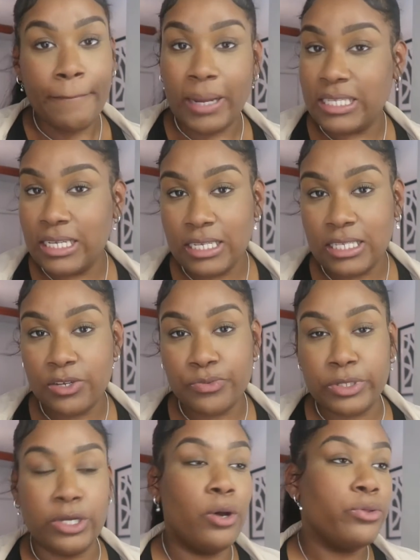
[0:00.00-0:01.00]
my titties
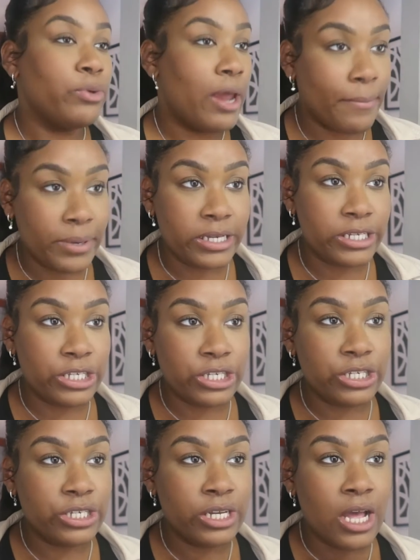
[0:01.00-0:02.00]
didn't really go through that
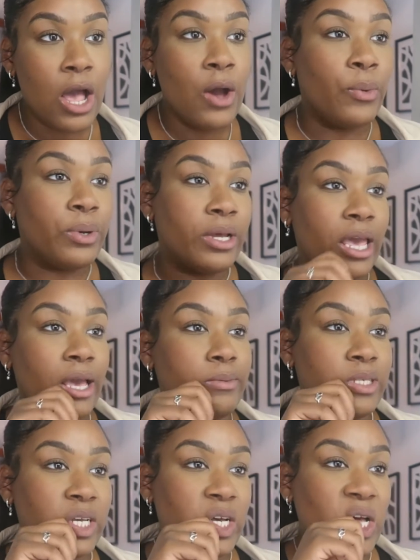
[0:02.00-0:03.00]
much when it
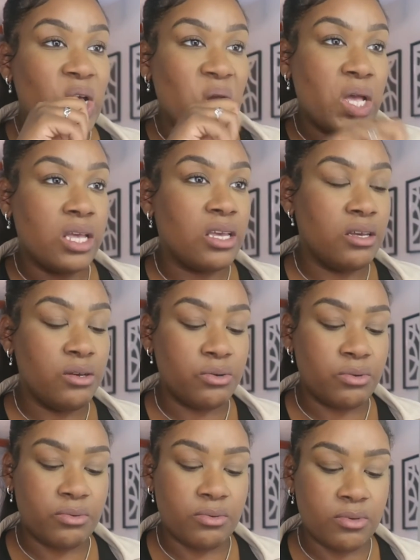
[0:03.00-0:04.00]
came to
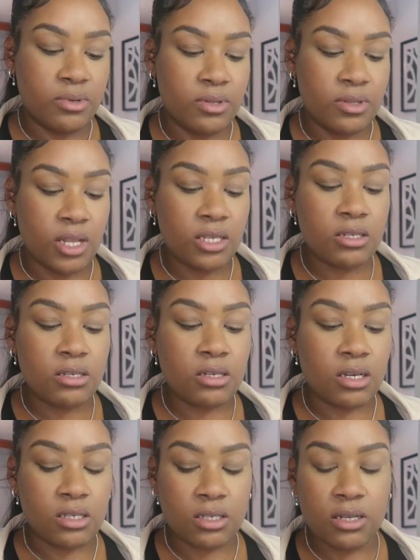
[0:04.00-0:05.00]
ew. That's
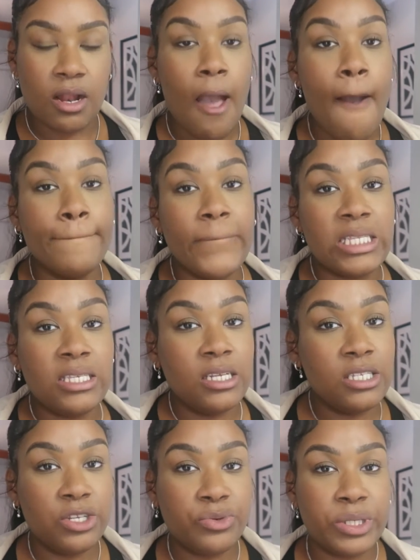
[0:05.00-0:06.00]
disgusting. My
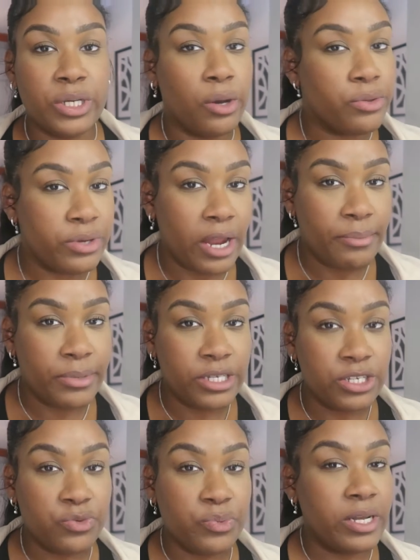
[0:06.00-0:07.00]
titties didn't really go through that
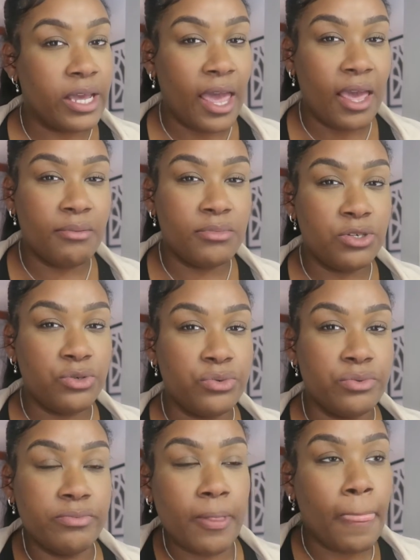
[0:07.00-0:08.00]
much when it came
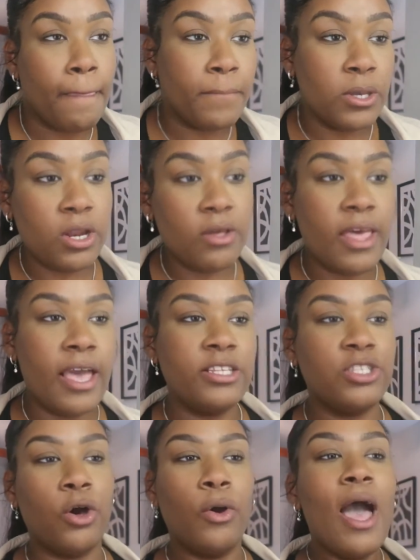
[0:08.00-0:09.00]
to you know
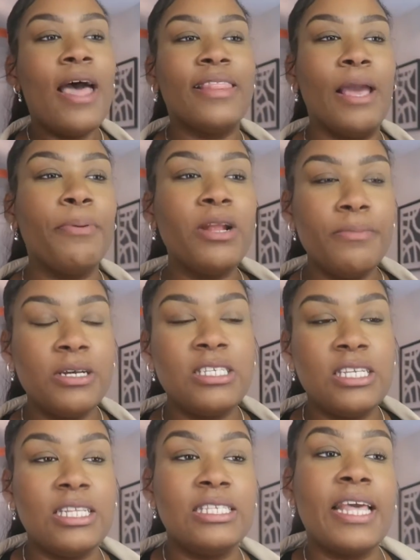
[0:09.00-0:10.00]
that? So they pretty much
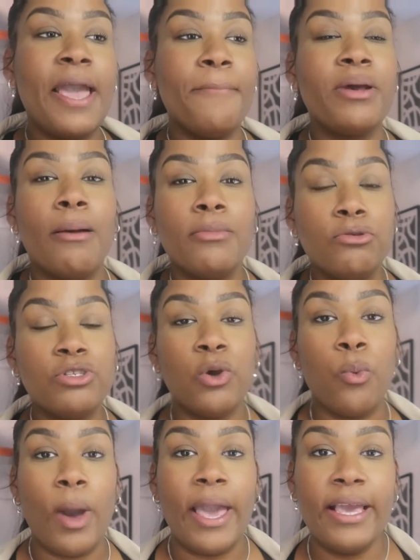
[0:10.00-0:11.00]
sit the same, but I'm
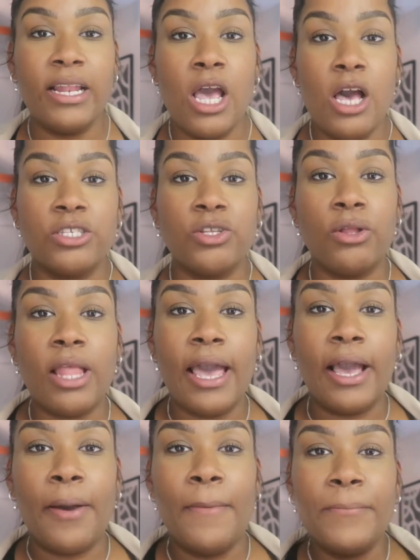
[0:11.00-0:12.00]
losing weight. So
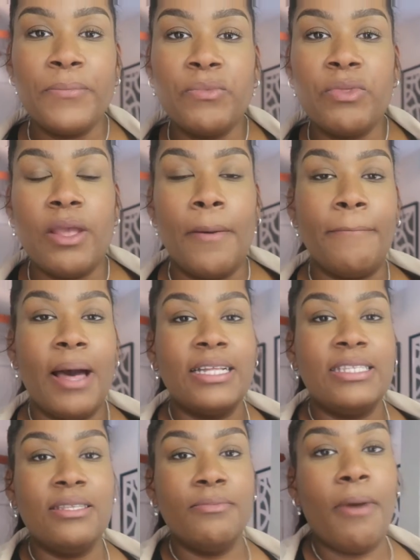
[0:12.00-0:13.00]
like
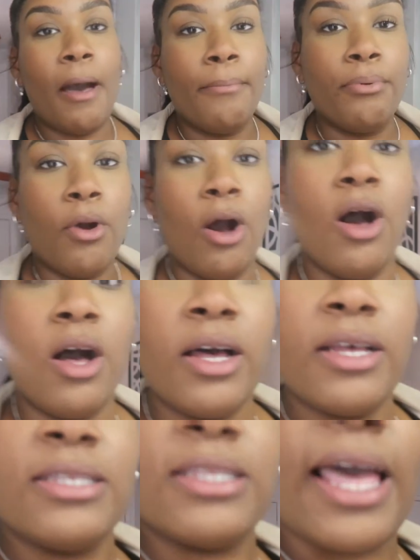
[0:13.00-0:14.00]
my my
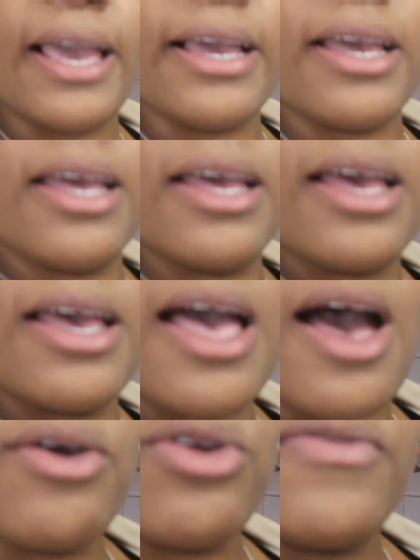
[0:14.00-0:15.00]
bras, like
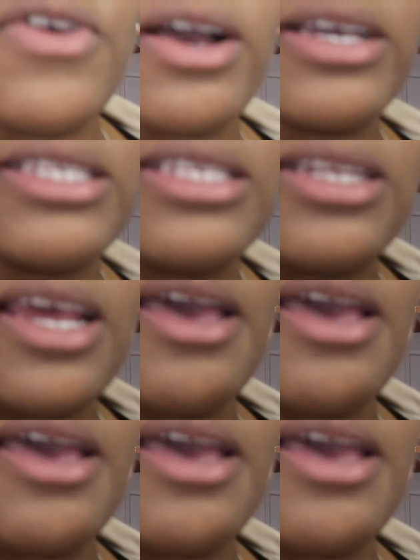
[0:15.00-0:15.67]
I don't know if y'all can see